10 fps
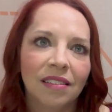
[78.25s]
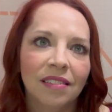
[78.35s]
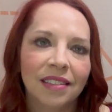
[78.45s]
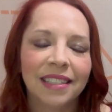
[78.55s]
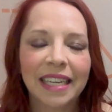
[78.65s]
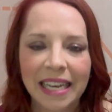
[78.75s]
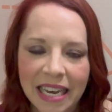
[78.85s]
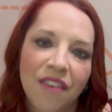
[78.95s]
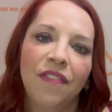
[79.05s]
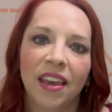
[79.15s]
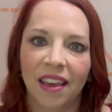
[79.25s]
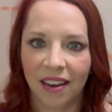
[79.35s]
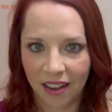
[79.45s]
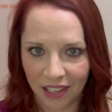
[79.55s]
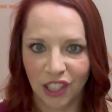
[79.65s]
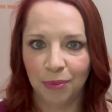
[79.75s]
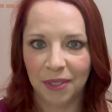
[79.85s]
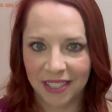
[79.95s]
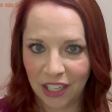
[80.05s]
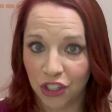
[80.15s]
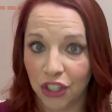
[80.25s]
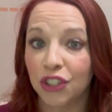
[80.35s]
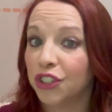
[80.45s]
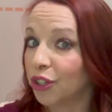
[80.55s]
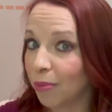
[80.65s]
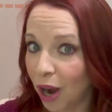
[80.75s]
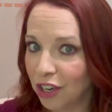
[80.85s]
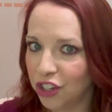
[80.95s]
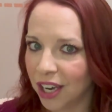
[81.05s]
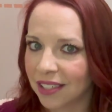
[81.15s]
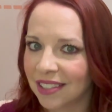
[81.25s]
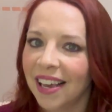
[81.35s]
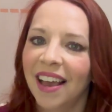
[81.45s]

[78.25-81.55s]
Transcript: significant customizations to your projects